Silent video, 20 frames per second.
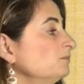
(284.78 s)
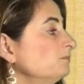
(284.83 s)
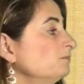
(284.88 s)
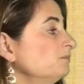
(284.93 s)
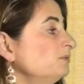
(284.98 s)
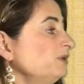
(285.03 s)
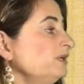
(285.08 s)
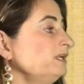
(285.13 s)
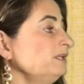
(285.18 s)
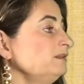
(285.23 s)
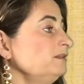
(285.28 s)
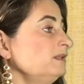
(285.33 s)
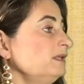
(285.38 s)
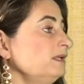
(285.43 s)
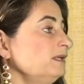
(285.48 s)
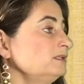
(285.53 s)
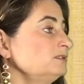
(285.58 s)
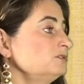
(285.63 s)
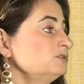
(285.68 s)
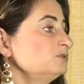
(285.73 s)
Bring
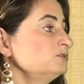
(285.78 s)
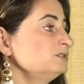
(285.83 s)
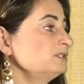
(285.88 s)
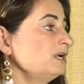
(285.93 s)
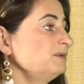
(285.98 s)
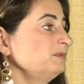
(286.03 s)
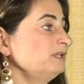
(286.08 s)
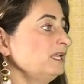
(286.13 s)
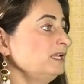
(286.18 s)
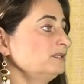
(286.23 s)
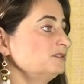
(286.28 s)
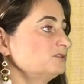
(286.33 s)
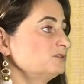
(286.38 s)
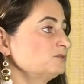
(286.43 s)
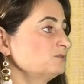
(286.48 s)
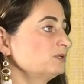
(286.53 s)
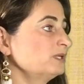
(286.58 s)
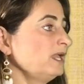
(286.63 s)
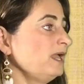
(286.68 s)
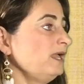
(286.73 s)
the 2 times k is
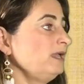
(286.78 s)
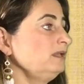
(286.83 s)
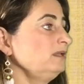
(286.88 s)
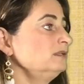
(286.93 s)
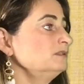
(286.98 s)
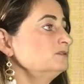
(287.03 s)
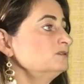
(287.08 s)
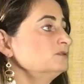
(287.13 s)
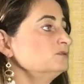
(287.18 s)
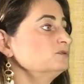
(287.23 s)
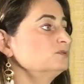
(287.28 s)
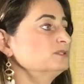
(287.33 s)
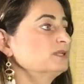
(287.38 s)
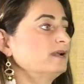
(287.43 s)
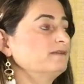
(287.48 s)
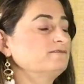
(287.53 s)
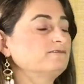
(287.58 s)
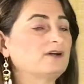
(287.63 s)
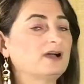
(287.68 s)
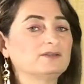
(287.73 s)
2k, 2
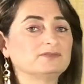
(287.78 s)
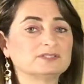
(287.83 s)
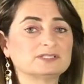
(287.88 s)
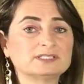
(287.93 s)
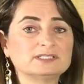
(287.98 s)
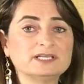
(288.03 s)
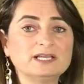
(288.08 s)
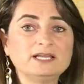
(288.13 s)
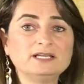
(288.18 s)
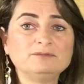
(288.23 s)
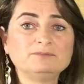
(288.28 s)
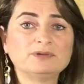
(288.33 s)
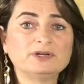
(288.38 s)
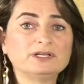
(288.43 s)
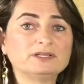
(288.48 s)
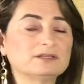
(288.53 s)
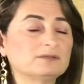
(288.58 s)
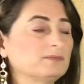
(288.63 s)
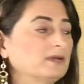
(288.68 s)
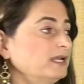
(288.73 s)
times 5 is 10,
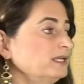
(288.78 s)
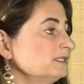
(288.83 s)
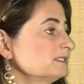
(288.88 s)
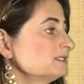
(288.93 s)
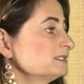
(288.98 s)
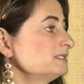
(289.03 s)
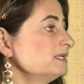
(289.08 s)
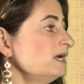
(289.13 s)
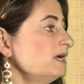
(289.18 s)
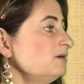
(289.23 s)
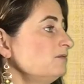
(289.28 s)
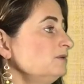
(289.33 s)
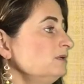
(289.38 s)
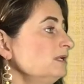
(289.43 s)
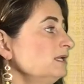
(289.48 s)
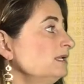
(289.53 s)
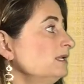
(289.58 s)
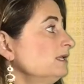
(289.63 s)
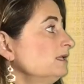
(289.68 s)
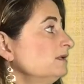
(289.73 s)
bring the minus down.
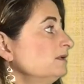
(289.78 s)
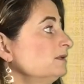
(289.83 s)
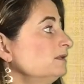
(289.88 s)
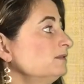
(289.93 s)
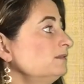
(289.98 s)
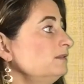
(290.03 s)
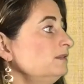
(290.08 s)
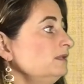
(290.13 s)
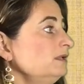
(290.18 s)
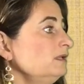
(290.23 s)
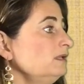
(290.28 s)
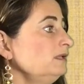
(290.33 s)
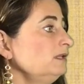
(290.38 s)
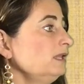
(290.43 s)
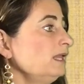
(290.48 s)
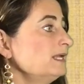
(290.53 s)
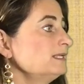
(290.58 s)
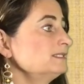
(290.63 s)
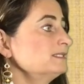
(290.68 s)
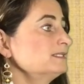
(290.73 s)
Then
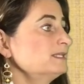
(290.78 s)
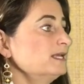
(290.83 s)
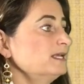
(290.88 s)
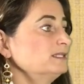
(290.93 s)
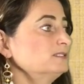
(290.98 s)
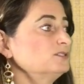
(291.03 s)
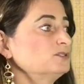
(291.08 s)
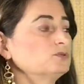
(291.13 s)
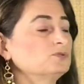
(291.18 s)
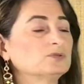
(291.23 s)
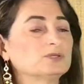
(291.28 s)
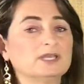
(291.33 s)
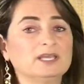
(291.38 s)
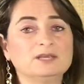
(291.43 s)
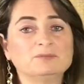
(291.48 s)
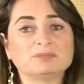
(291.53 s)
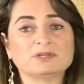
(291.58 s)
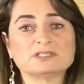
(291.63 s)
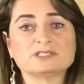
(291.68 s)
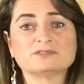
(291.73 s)
less than
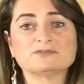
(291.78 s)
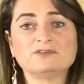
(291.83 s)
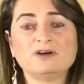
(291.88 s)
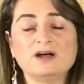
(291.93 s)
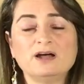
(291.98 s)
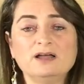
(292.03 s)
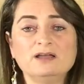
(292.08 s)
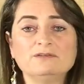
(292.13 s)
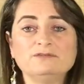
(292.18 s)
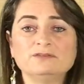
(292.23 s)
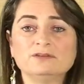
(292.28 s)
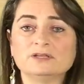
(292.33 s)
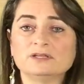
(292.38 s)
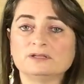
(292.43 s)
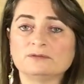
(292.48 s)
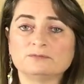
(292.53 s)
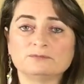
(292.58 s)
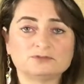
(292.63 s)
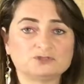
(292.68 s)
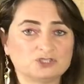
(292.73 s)
2k plus 5,
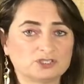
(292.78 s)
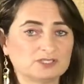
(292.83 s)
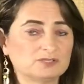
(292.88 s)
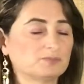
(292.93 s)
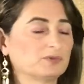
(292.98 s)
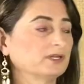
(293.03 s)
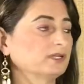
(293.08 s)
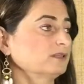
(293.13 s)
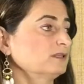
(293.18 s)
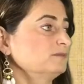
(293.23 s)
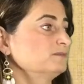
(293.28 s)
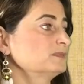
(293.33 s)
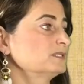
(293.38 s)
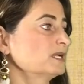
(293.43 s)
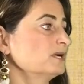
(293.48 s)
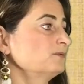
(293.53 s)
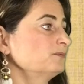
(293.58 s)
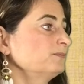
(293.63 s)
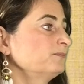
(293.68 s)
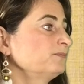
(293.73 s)
just bring them
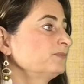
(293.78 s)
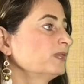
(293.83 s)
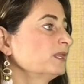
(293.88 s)
down.